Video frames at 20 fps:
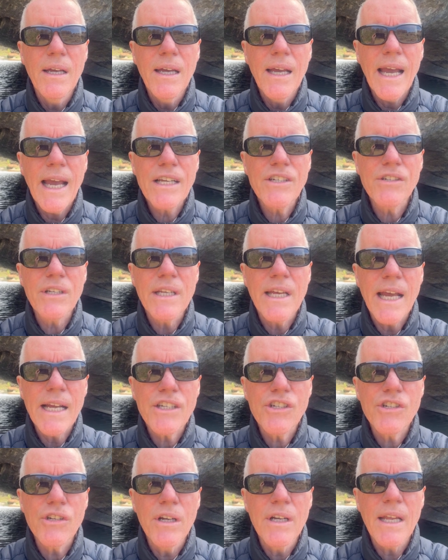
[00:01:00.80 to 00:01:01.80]
actually
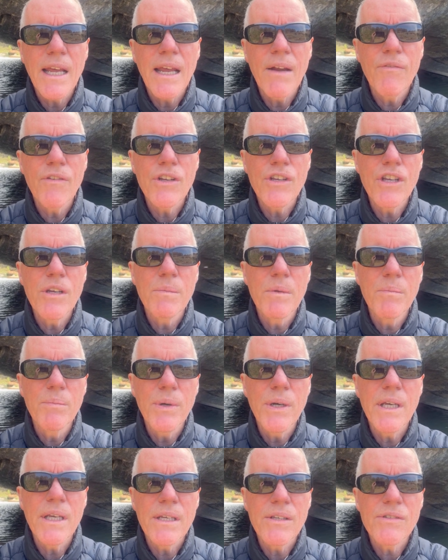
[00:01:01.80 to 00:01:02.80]
etched onto every human
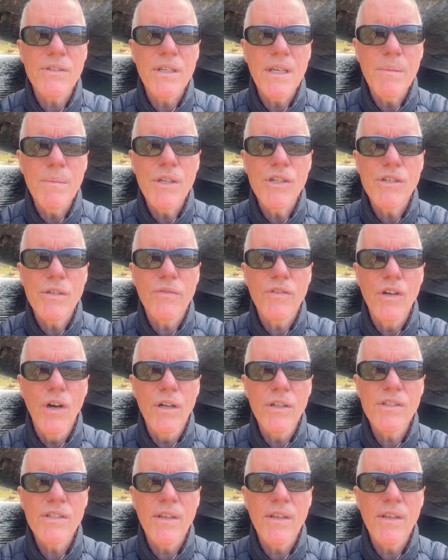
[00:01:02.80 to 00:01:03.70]
being is the image of God.